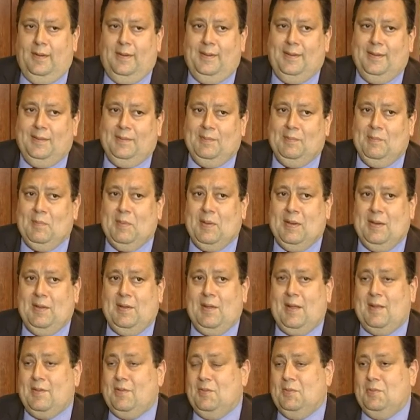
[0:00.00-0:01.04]
And
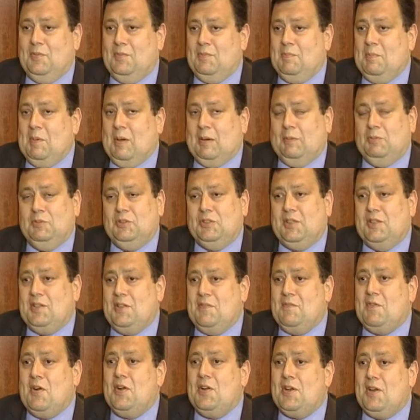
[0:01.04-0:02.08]
I had sort of, well, I wouldn't say
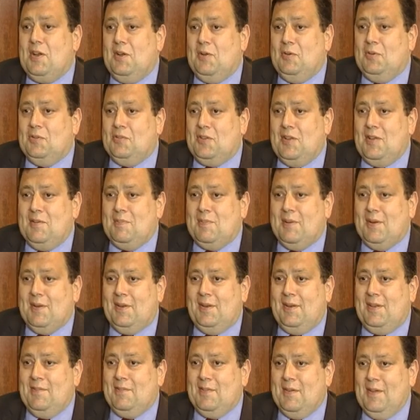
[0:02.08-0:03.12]
divided loyalties, but I
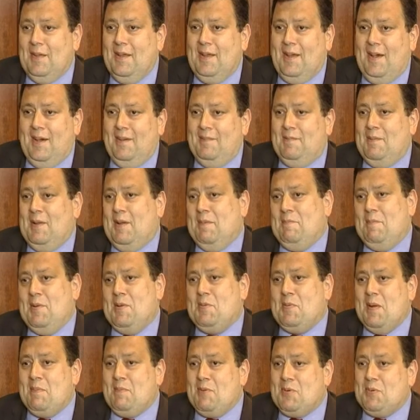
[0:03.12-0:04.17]
live
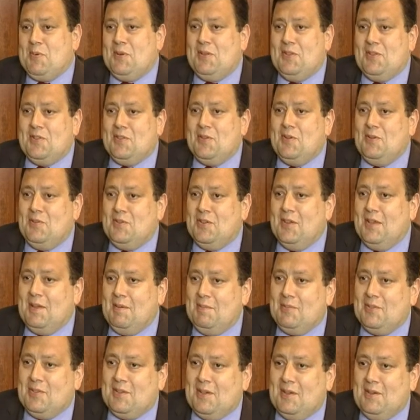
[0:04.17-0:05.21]
midway between the two
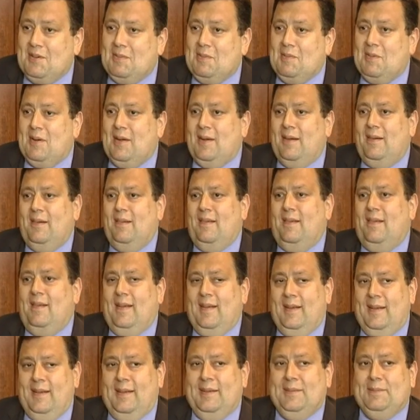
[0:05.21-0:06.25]
teams. So,
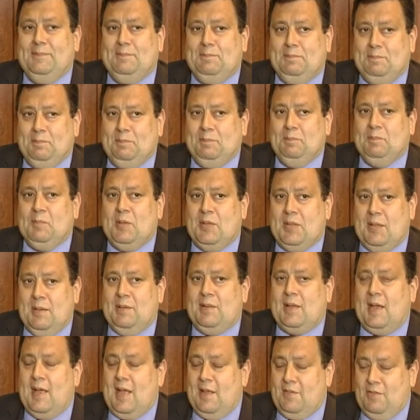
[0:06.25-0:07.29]
but
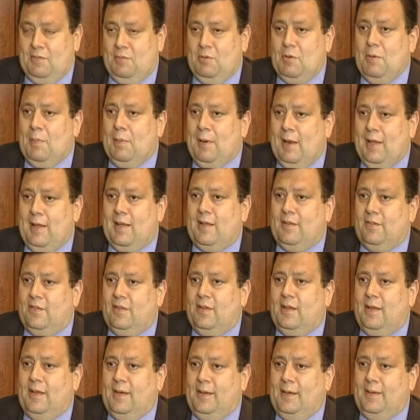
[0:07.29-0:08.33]
they had some good
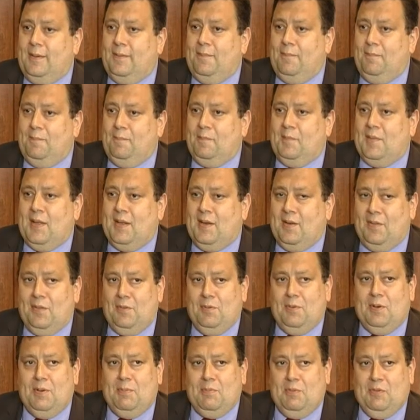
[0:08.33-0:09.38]
players, and I
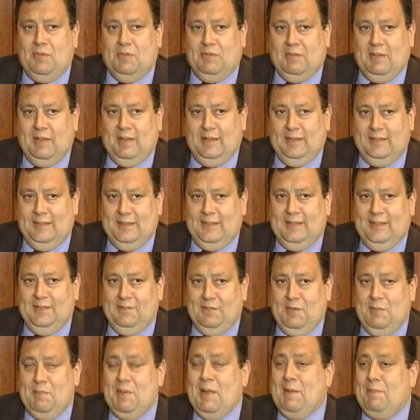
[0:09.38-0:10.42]
thought it was,
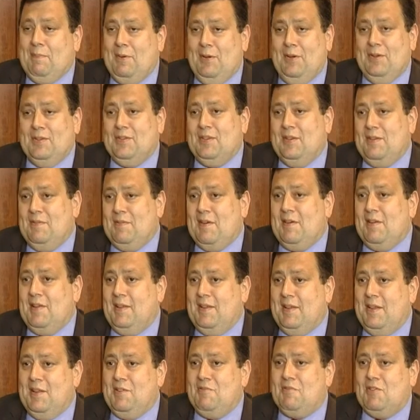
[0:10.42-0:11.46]
for me personally,
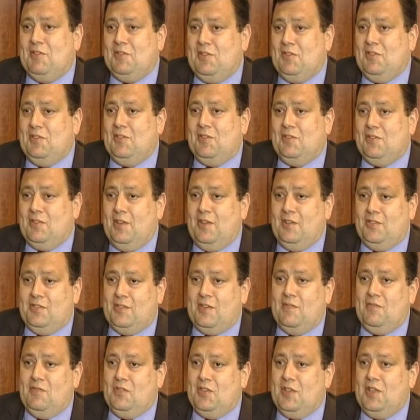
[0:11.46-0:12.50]
very interesting to see a
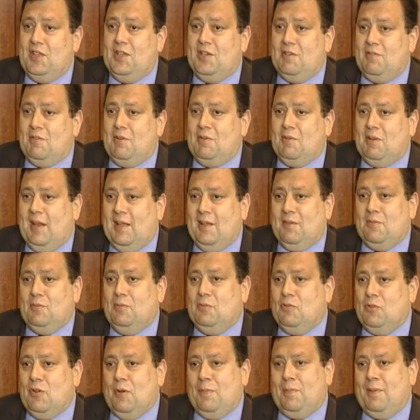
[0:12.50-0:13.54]
17-year-old lad
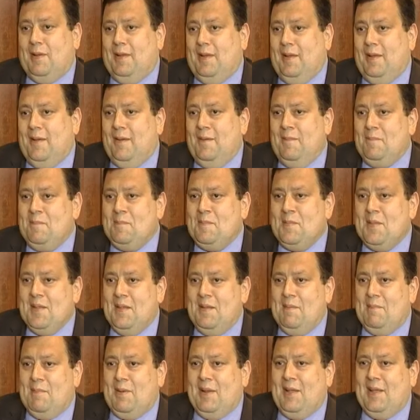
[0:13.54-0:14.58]
called Topping
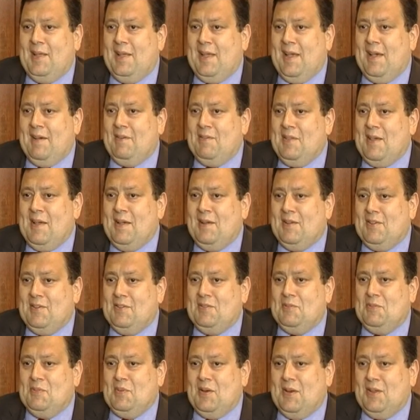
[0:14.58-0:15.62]
playing out there.
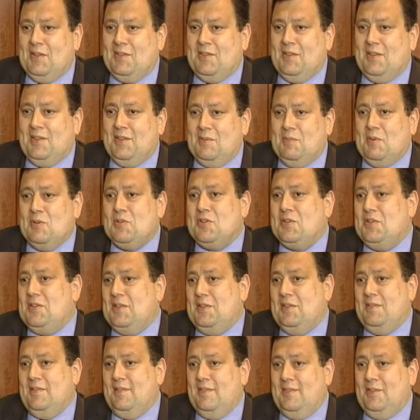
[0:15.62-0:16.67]
Because when I started
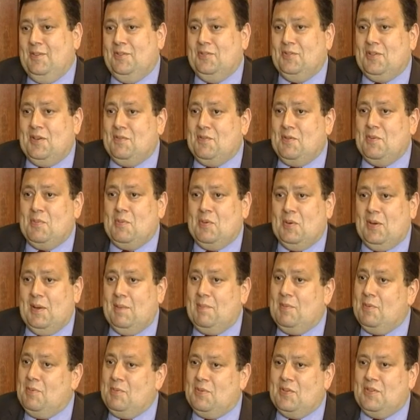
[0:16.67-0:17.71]
watching York City Football
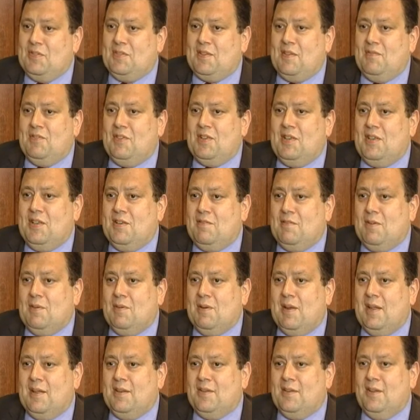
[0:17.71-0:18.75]
Club, there was a
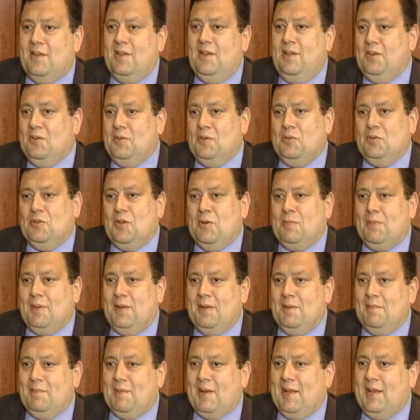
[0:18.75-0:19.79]
17-year-old lad called
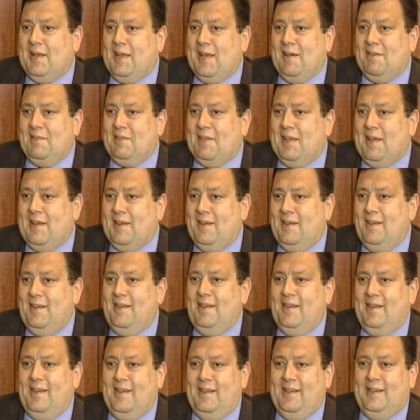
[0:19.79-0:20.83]
Topping playing out there,
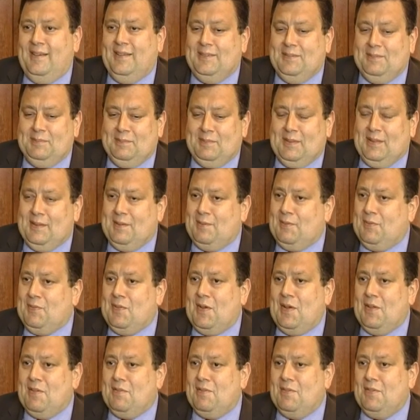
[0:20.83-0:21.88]
and it was
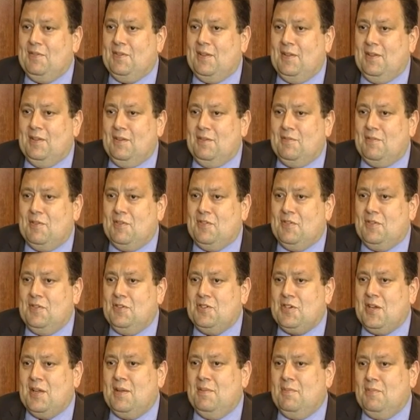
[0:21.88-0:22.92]
father and son, Chris
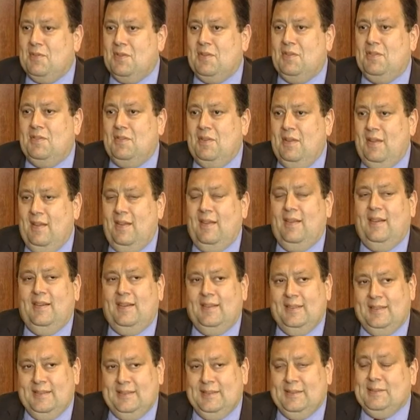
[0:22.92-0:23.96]
and James. And
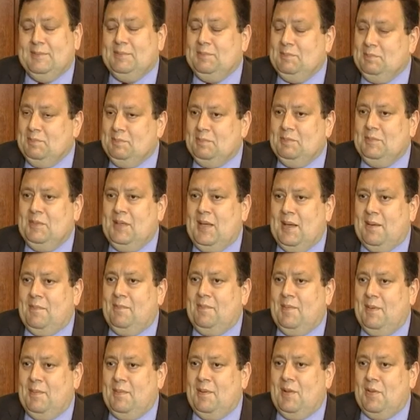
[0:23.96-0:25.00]
I mean,
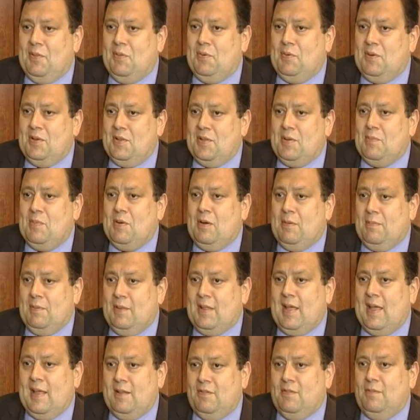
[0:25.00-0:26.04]
I thought he did well, but
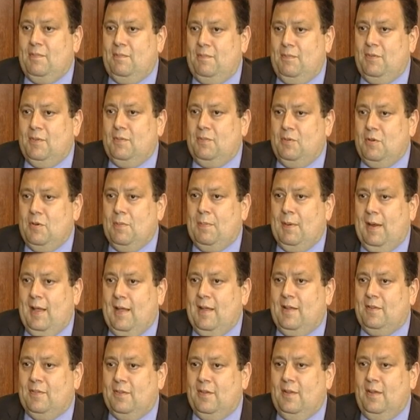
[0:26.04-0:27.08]
they had some good
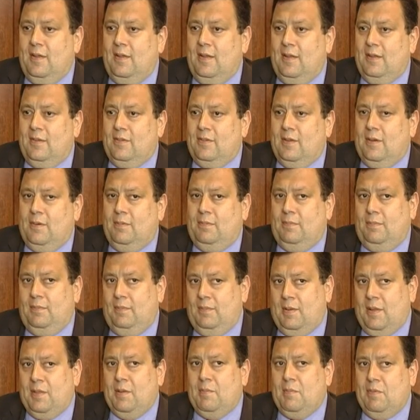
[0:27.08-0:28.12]
players. So
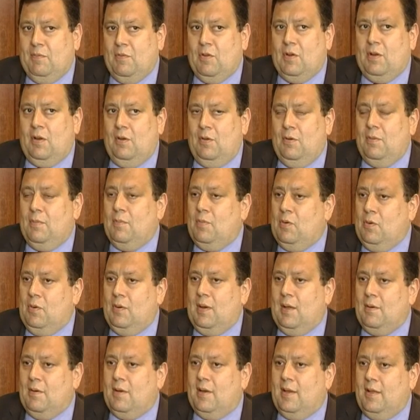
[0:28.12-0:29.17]
I think we've got to look more
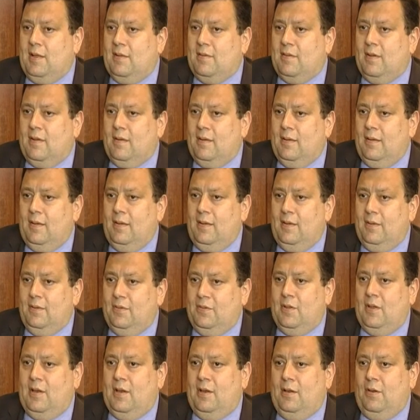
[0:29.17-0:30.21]
locally to
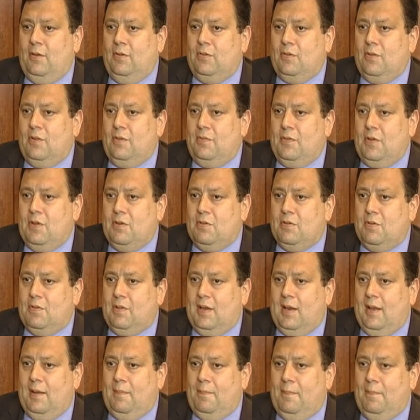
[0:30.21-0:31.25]
certainly look to the future of
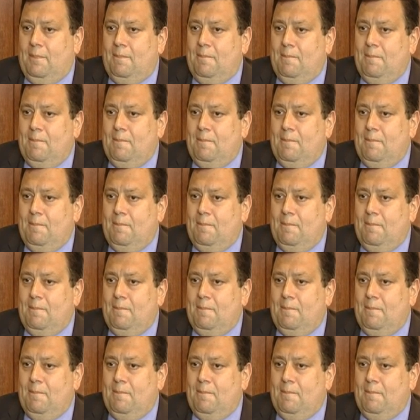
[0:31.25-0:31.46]
the club.